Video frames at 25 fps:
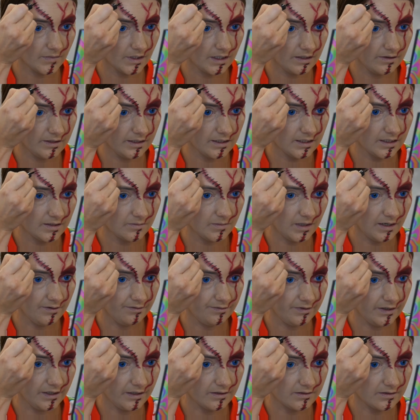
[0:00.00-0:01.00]
And this is my
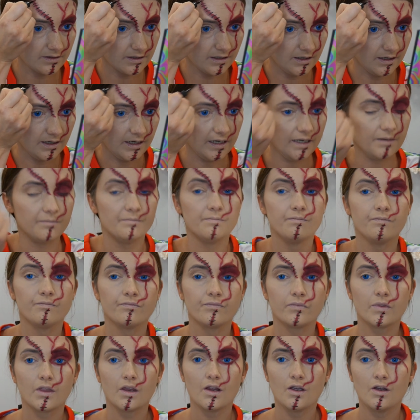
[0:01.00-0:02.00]
first time
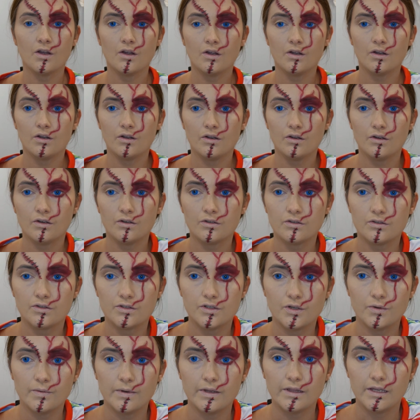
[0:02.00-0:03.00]

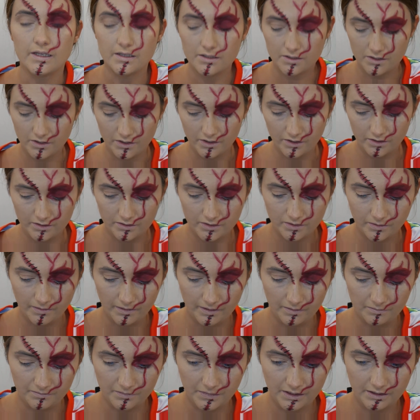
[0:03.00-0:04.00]
doing this look, so
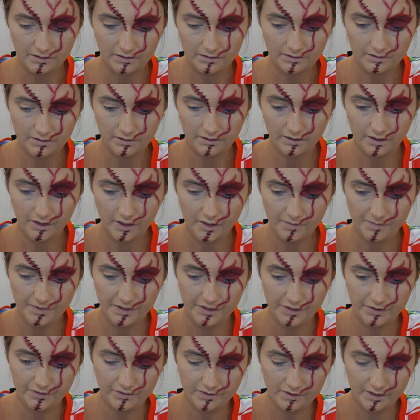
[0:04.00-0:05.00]
I'm
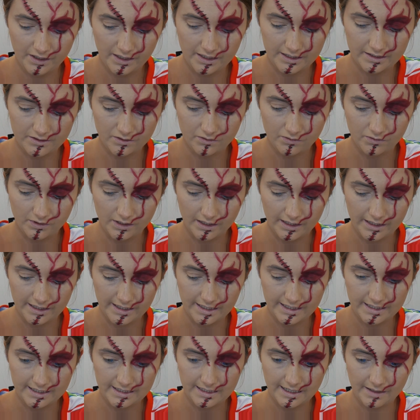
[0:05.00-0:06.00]
hoping you guys all
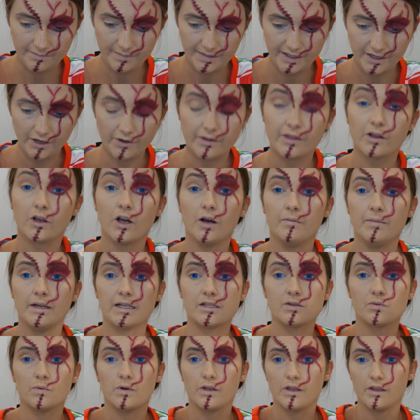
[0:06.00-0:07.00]
like it. Let me know in the
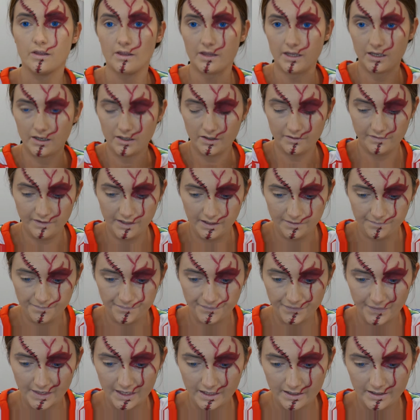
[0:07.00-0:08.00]
comments what you think of it
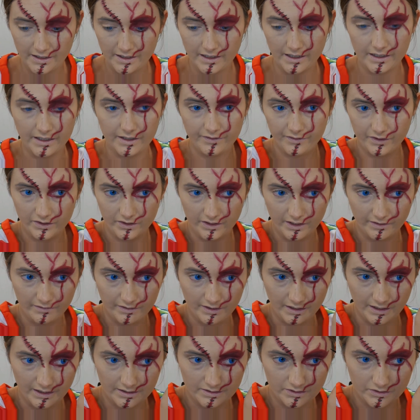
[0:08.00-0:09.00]
and if you'd
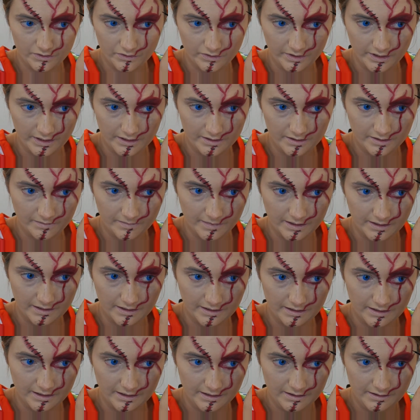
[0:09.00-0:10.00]
ever like to try something
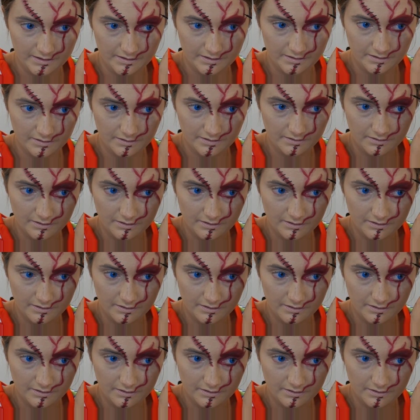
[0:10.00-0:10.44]
like this.